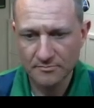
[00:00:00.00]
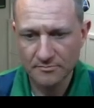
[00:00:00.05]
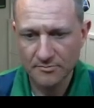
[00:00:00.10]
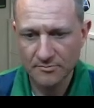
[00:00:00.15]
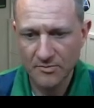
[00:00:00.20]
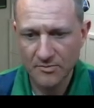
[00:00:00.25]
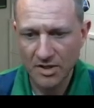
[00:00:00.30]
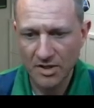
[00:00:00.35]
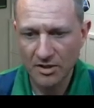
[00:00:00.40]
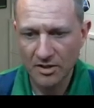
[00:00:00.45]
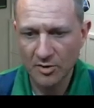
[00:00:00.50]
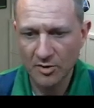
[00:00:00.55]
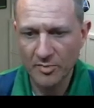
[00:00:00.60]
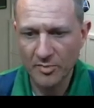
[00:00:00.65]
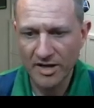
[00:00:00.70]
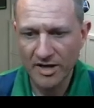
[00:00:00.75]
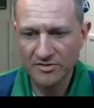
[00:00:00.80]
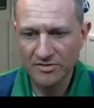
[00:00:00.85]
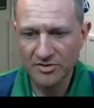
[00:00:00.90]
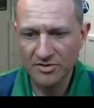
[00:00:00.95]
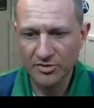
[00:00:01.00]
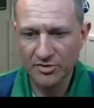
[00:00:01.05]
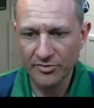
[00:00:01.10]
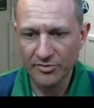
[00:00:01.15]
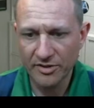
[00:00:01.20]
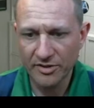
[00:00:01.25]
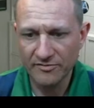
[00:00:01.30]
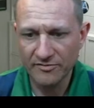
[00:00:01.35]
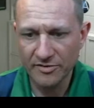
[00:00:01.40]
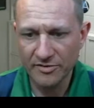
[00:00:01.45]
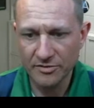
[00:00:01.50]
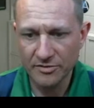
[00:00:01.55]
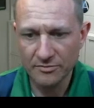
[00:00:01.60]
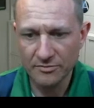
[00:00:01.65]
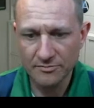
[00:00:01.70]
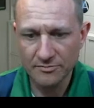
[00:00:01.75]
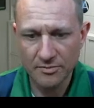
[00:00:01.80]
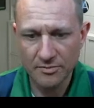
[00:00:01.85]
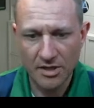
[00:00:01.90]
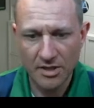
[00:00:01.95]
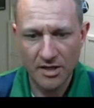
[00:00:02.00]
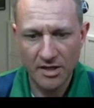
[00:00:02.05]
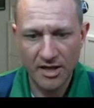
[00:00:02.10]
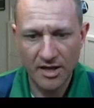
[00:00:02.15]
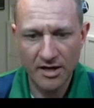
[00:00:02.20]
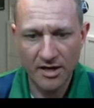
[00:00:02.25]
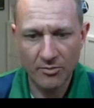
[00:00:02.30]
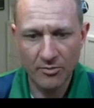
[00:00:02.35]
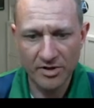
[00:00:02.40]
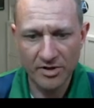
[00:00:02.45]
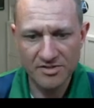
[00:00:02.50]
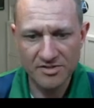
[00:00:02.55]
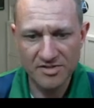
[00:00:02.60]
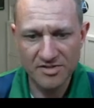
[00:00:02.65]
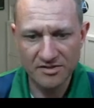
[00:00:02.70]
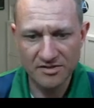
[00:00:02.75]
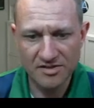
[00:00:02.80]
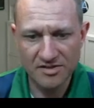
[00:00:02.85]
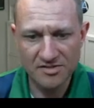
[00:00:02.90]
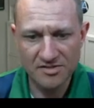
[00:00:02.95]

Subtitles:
and go back to grid view. And I want to set this to